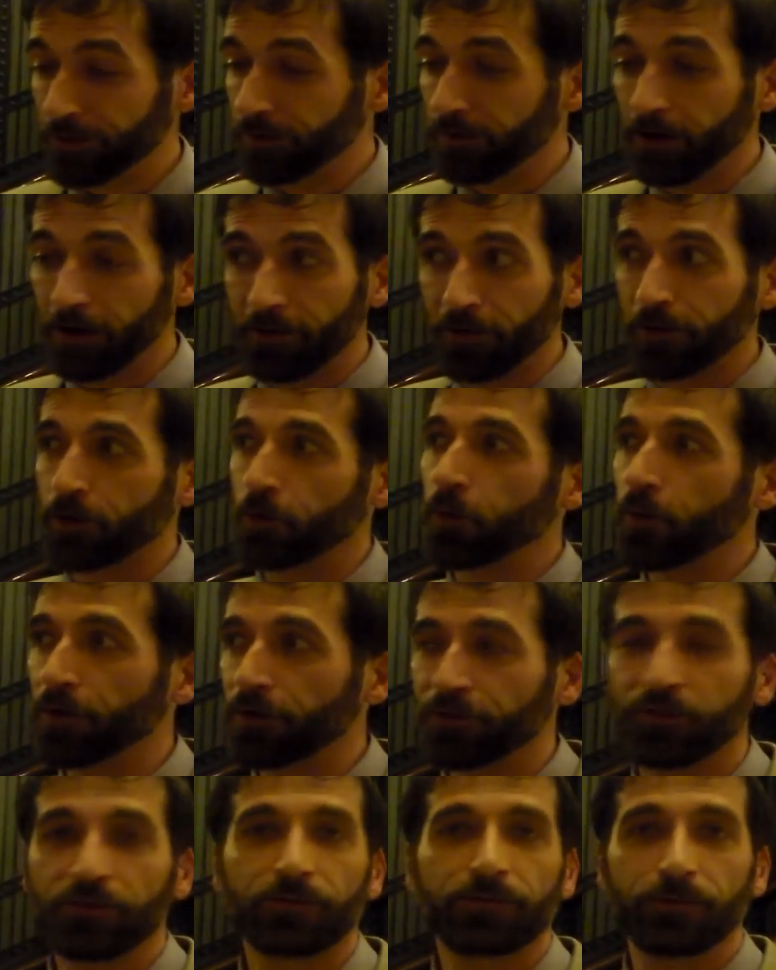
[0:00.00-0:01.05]
There are other
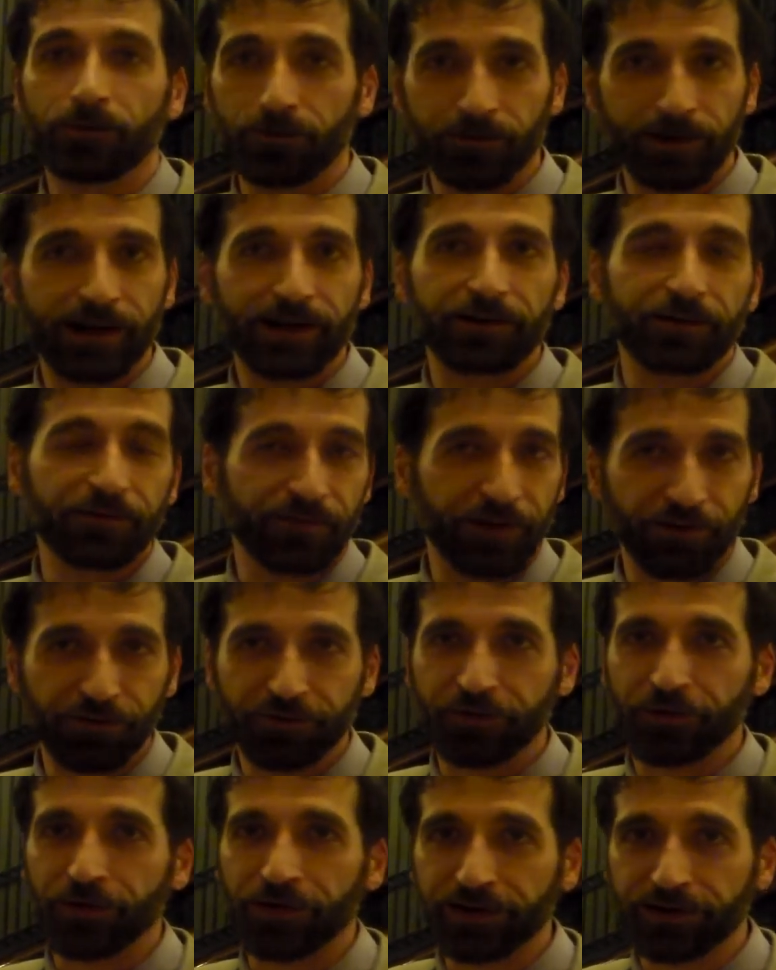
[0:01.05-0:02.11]
courts where we had a
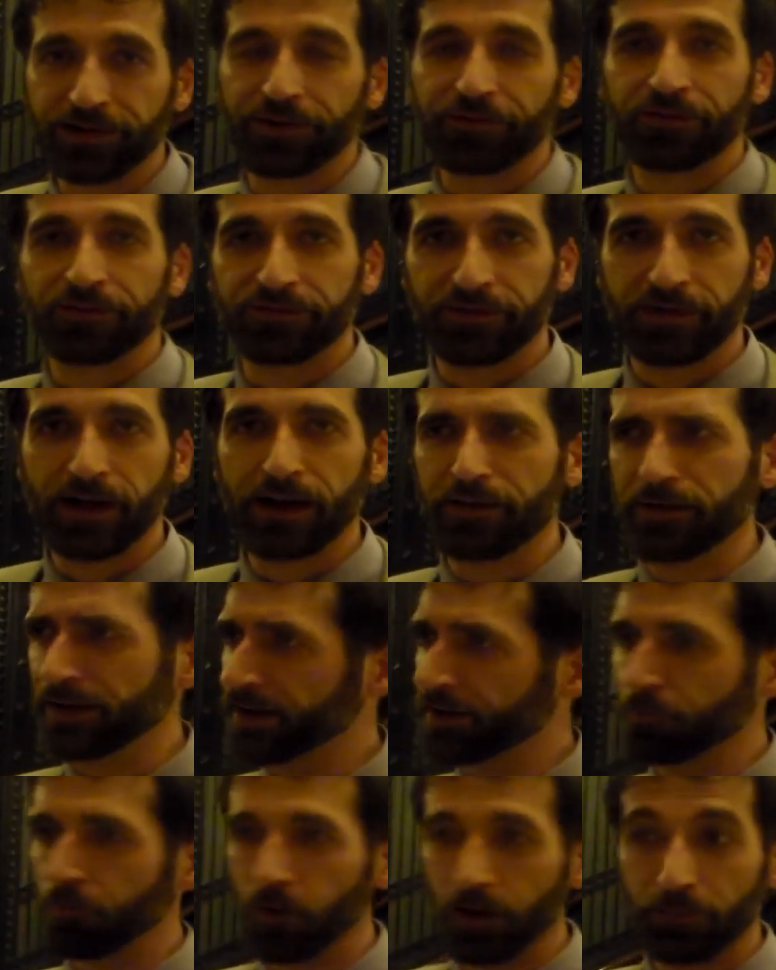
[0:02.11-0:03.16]
defense attorney testify
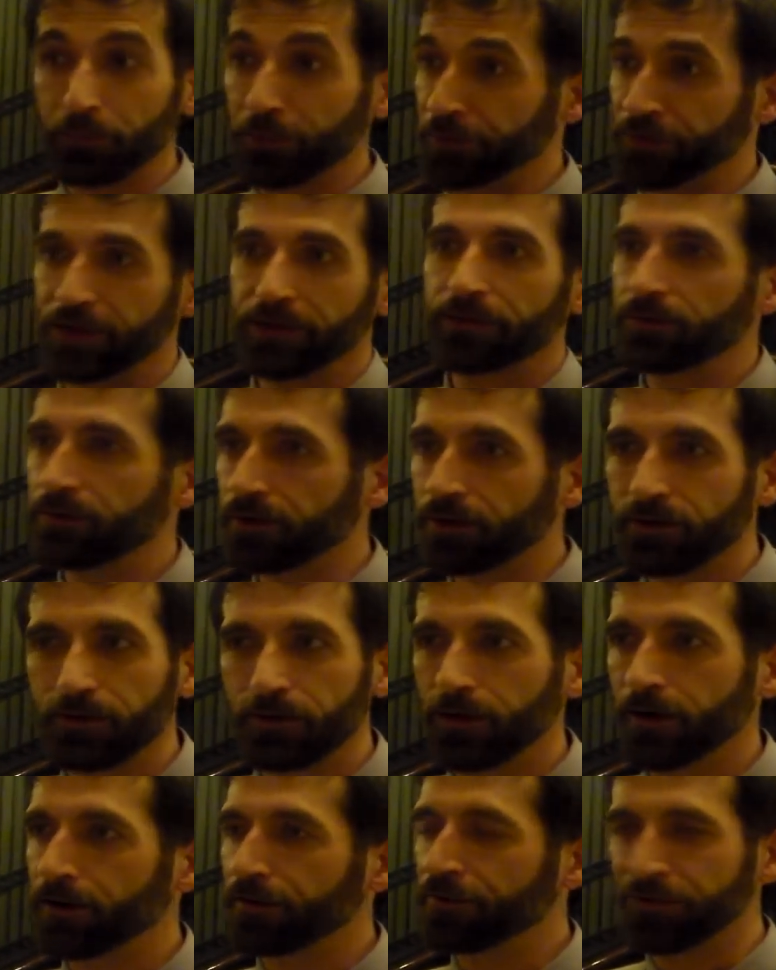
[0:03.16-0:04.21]
that in one particular
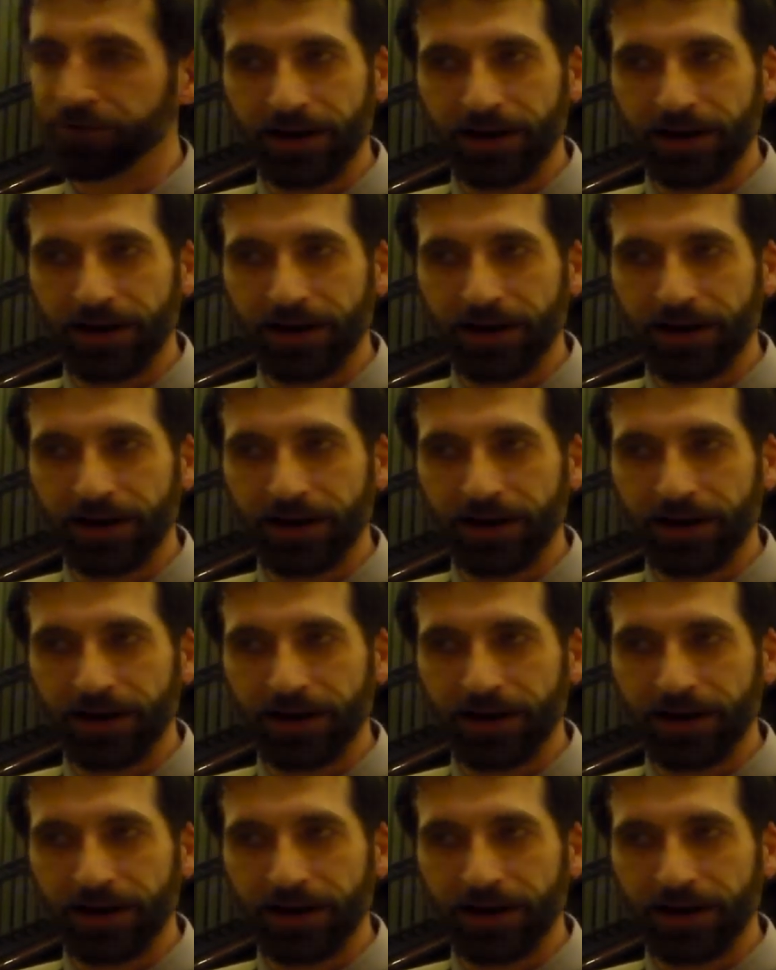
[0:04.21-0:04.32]
court,